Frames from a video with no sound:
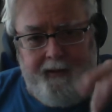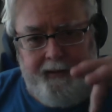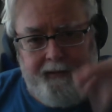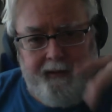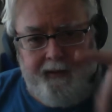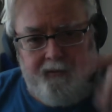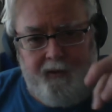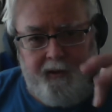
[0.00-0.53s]

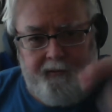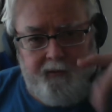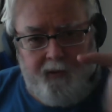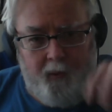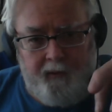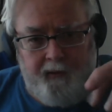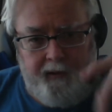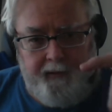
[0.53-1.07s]
electrons are
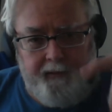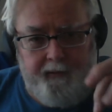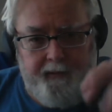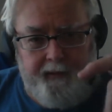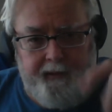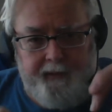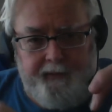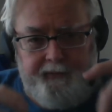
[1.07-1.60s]
going like
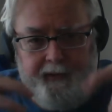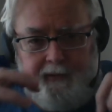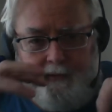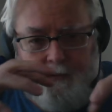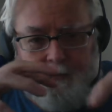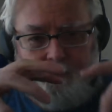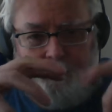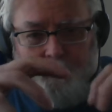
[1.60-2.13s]
this, and
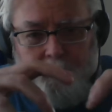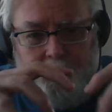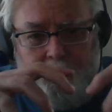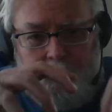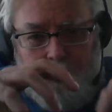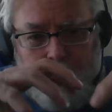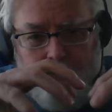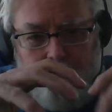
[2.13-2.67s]
this
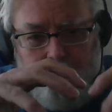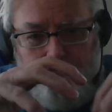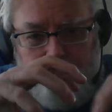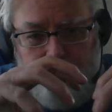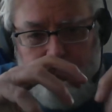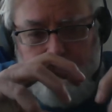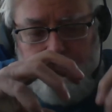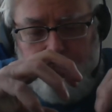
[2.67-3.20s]
water over
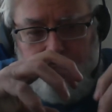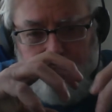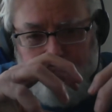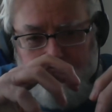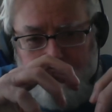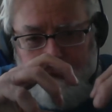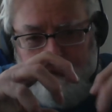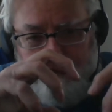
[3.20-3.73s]
here,
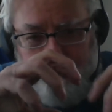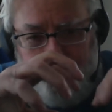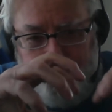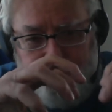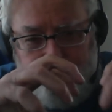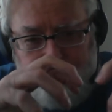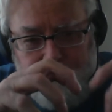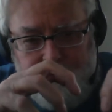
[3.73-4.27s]
high
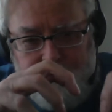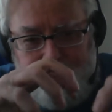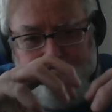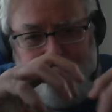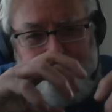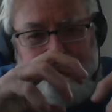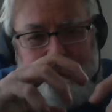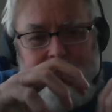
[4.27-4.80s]
pressure,
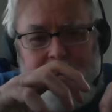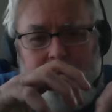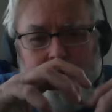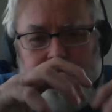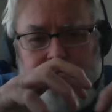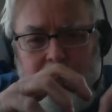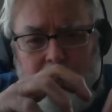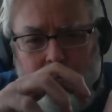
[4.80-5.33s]
even though
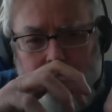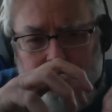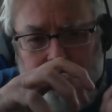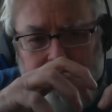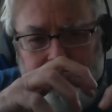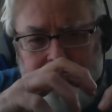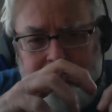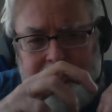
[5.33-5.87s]
it's
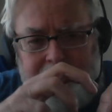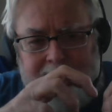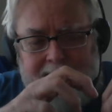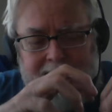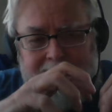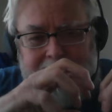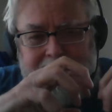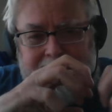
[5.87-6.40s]
cooler,
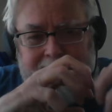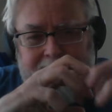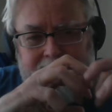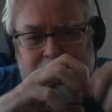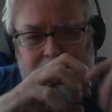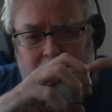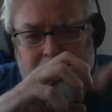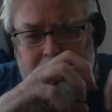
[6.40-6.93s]
it's
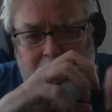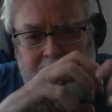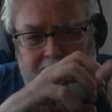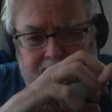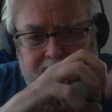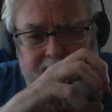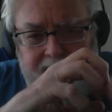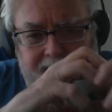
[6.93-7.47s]
going to
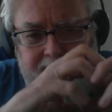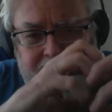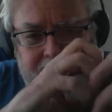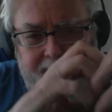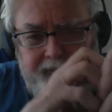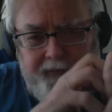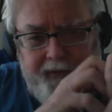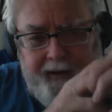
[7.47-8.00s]
crash into this
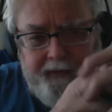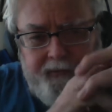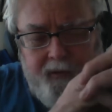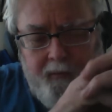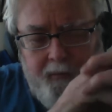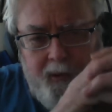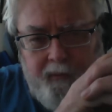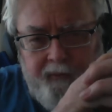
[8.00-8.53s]

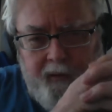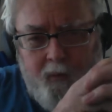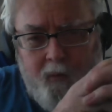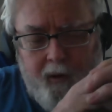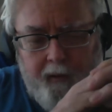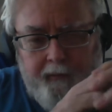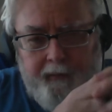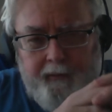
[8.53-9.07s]
faster moving
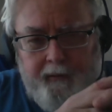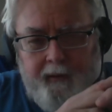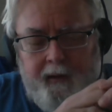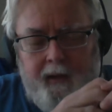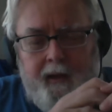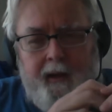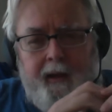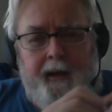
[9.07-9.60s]
water.
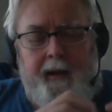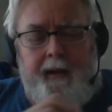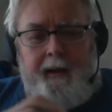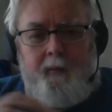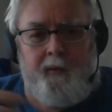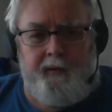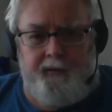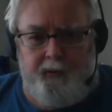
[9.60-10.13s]

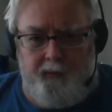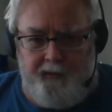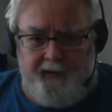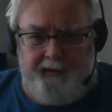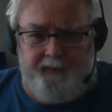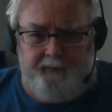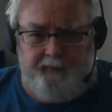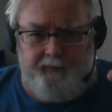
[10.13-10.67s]
And when two
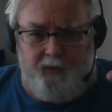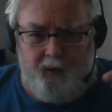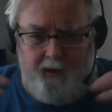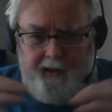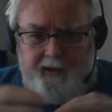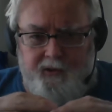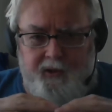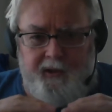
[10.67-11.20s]
things
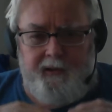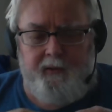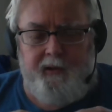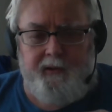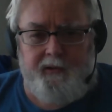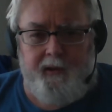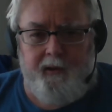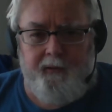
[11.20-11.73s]
crash into
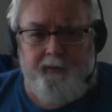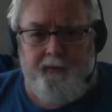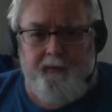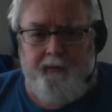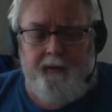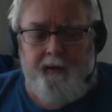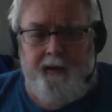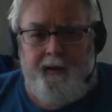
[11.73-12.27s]
each other,